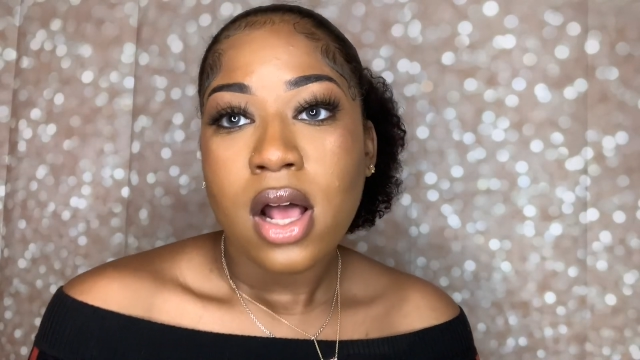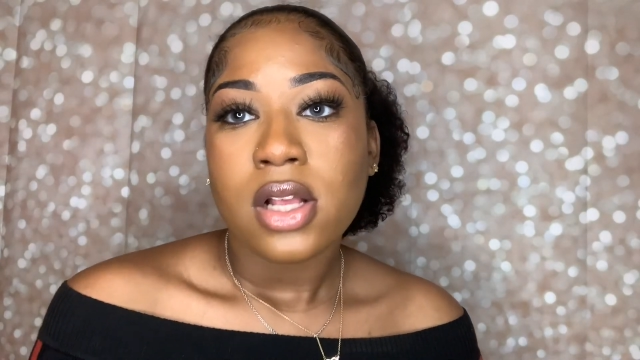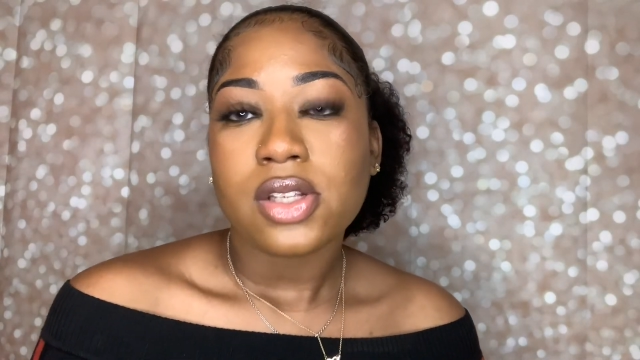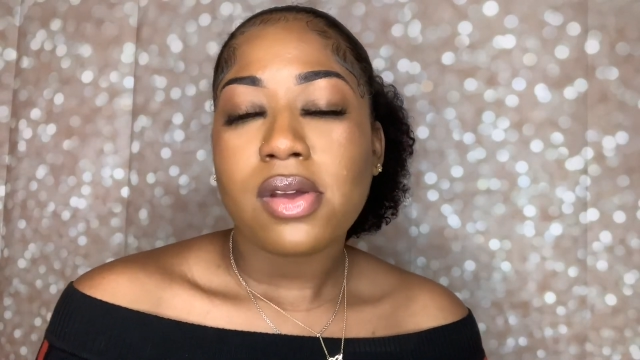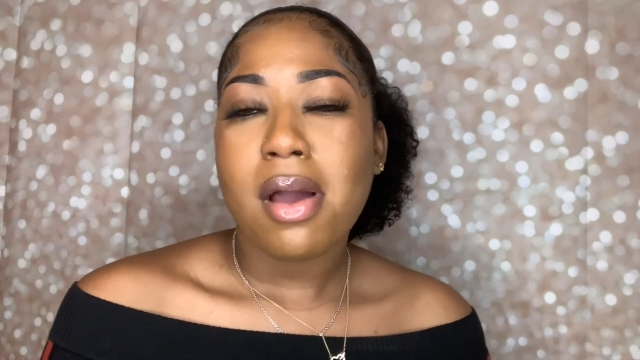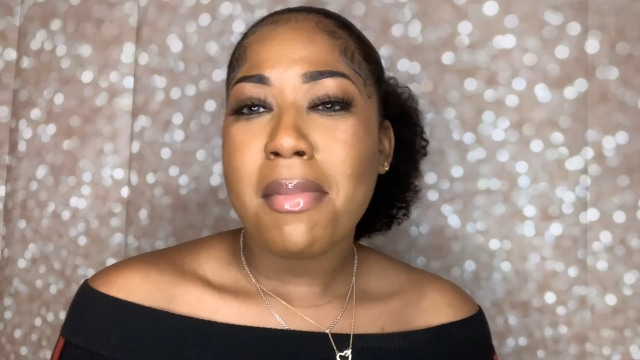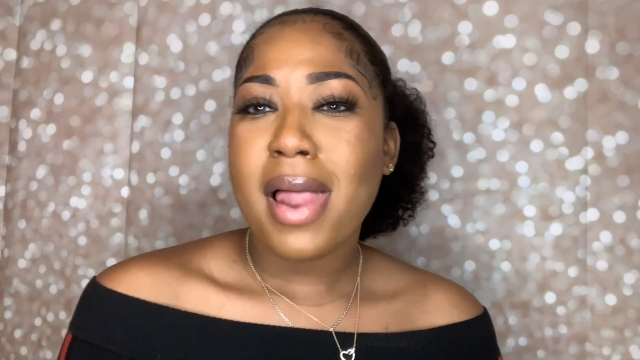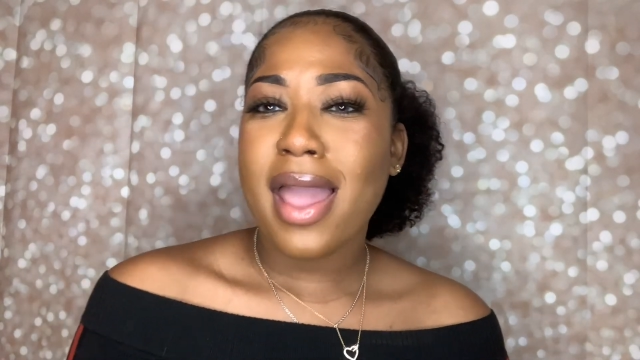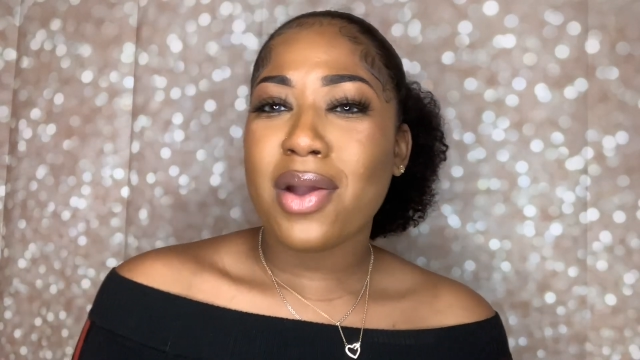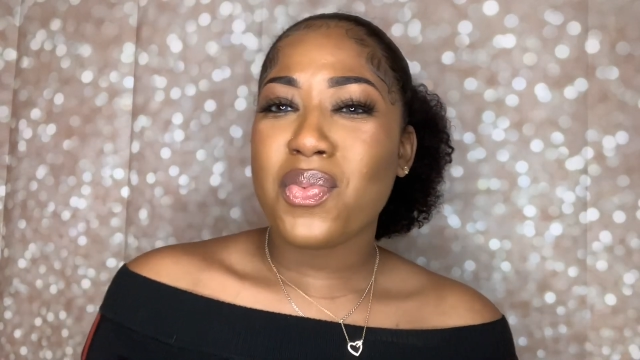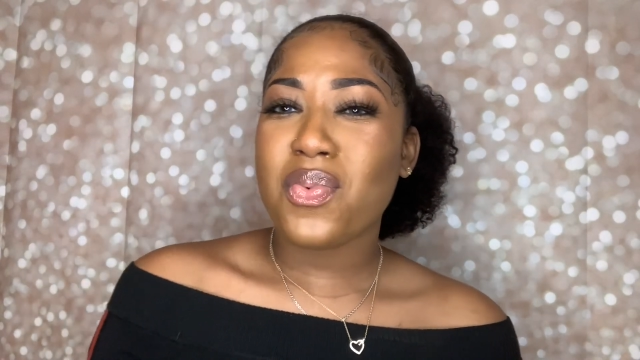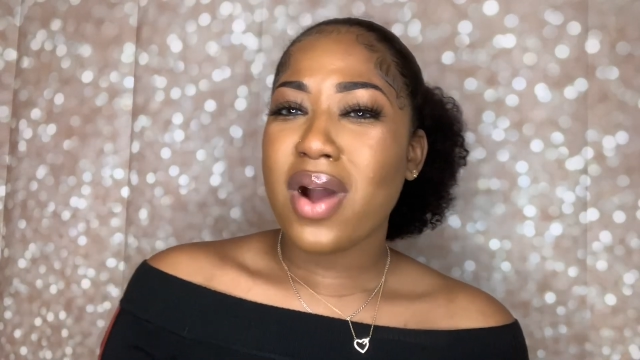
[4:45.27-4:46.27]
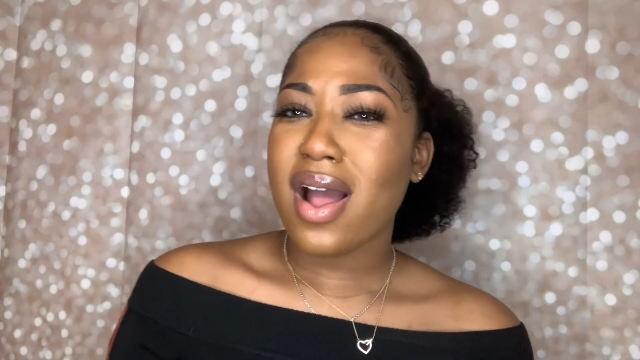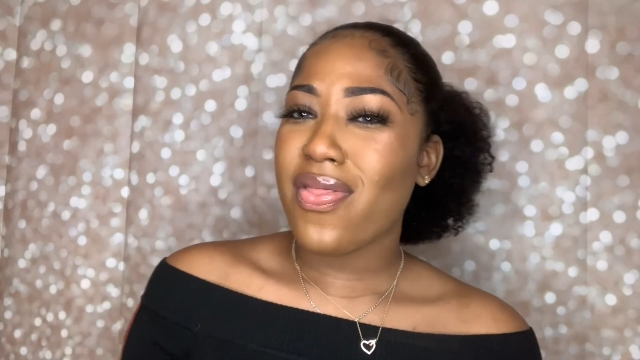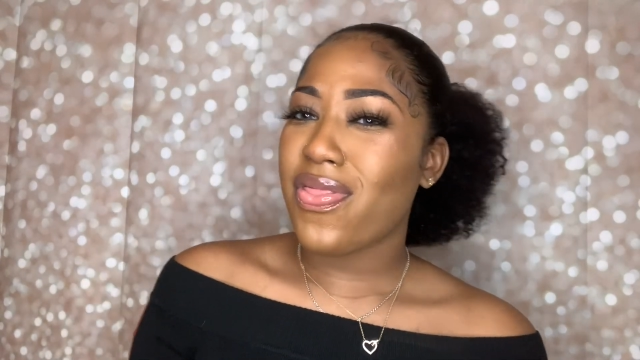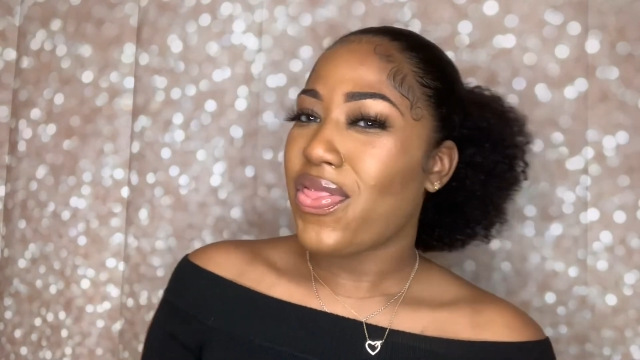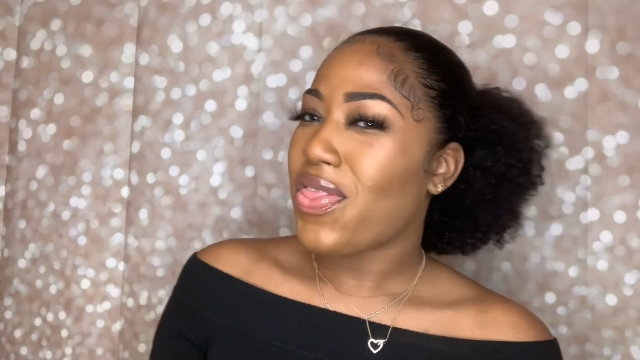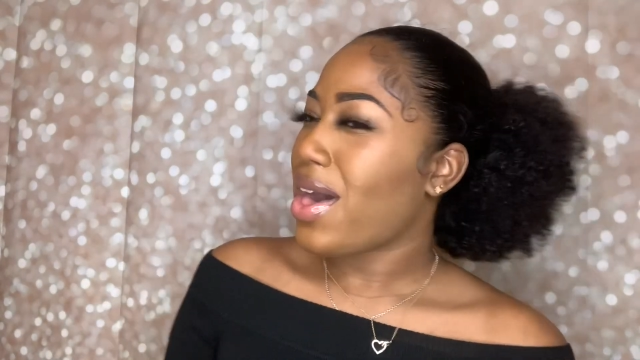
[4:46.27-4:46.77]
So I'm like,
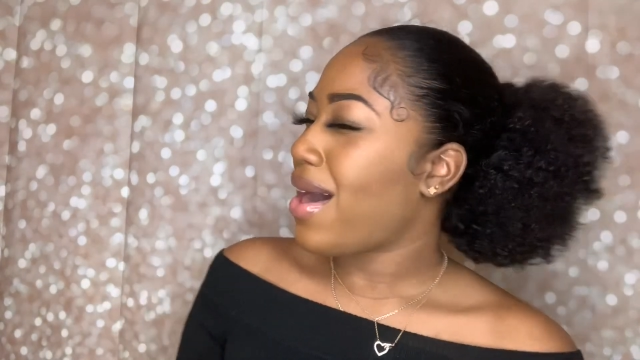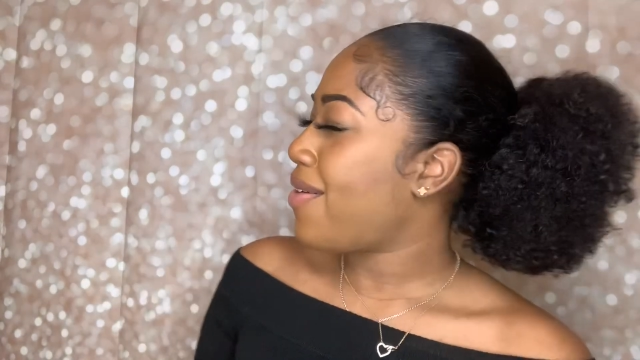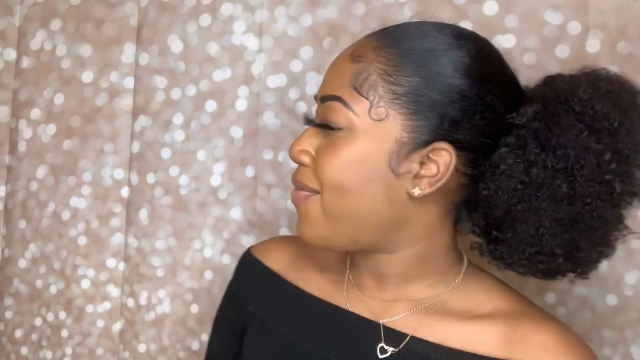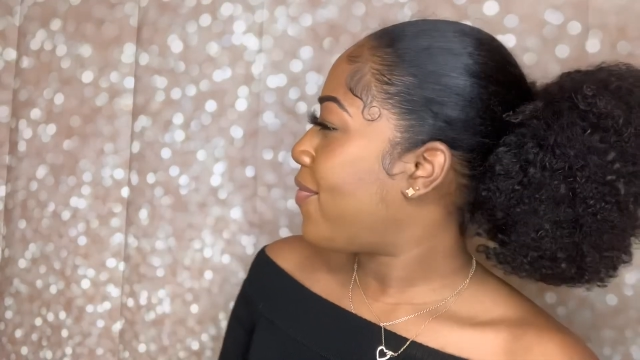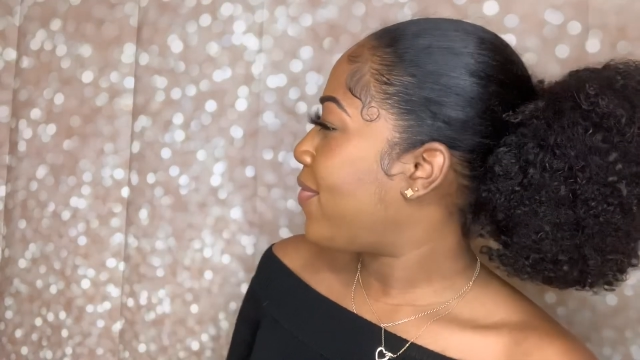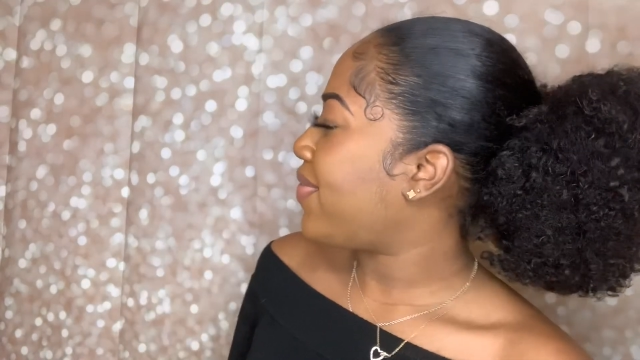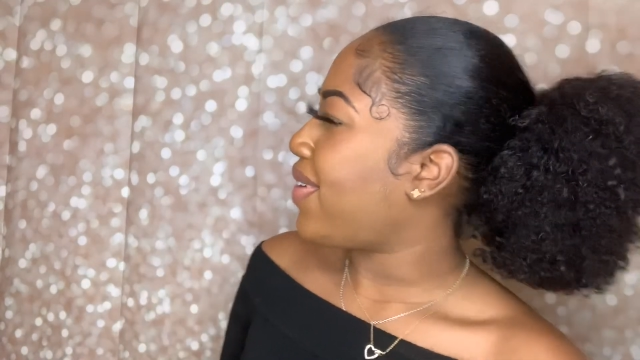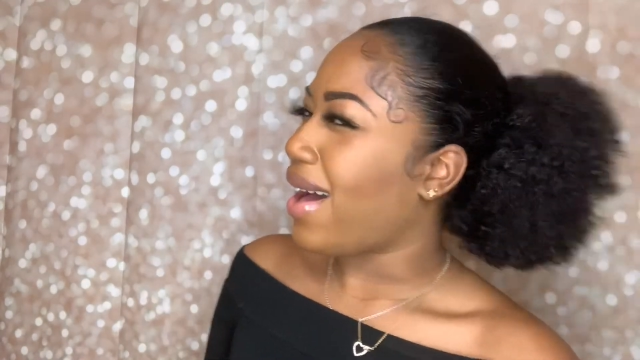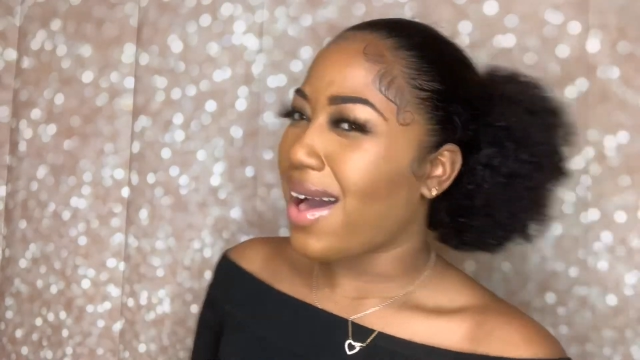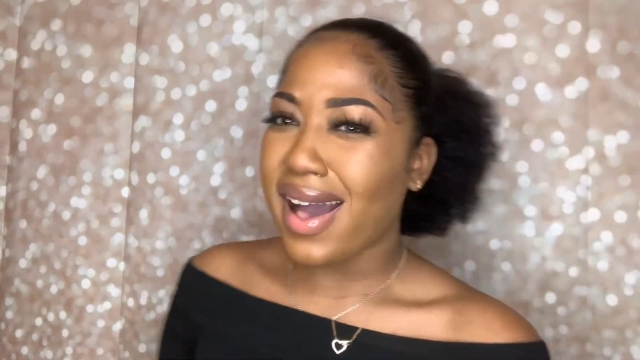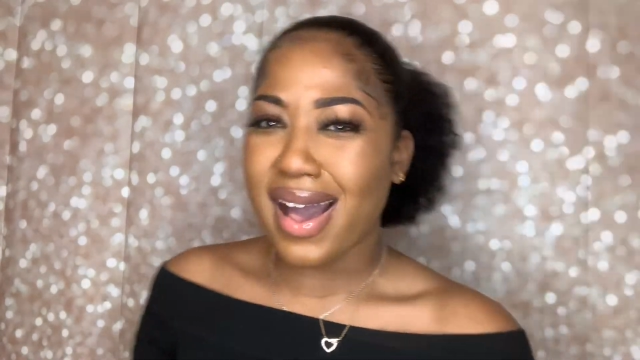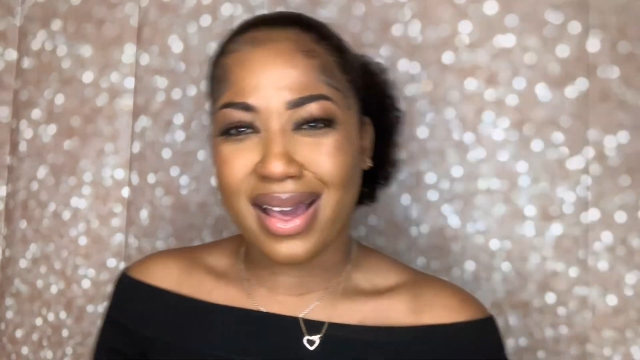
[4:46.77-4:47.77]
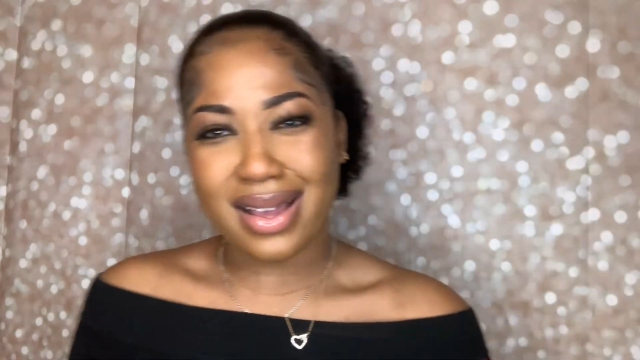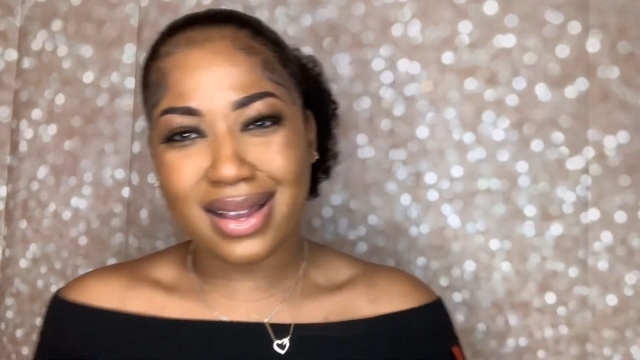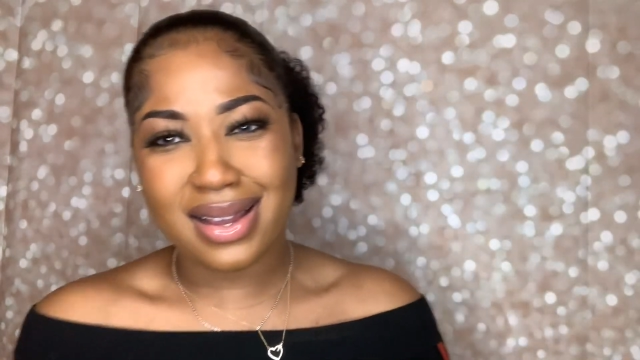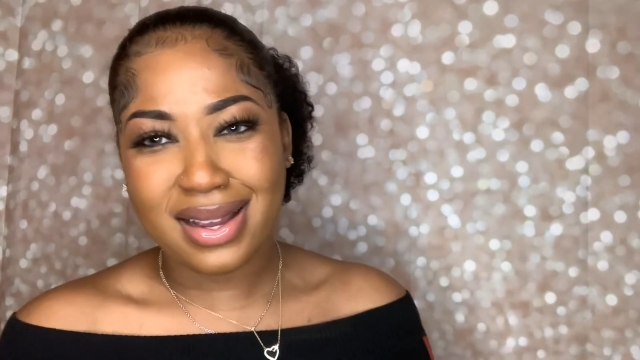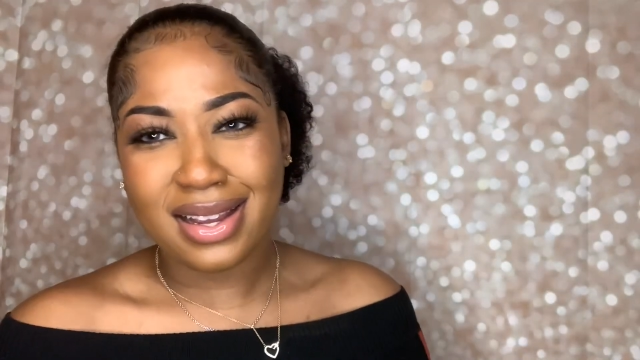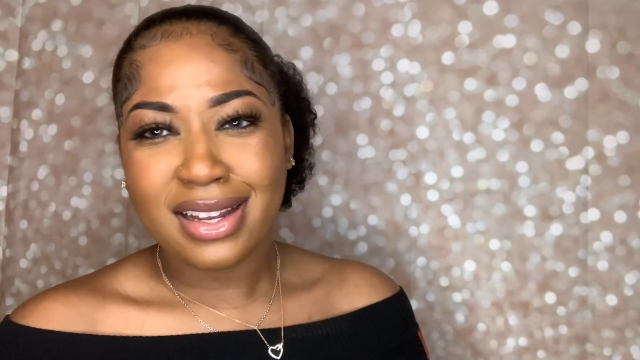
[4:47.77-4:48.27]
what the
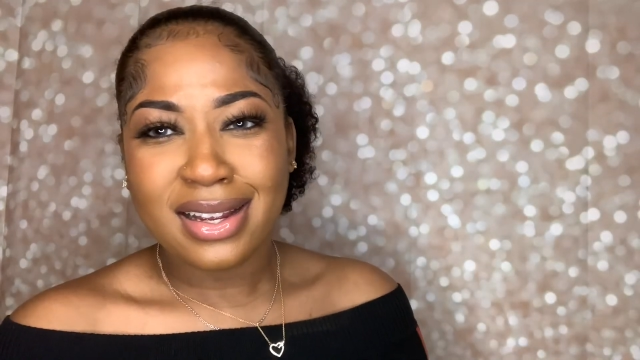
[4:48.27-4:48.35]
fuck?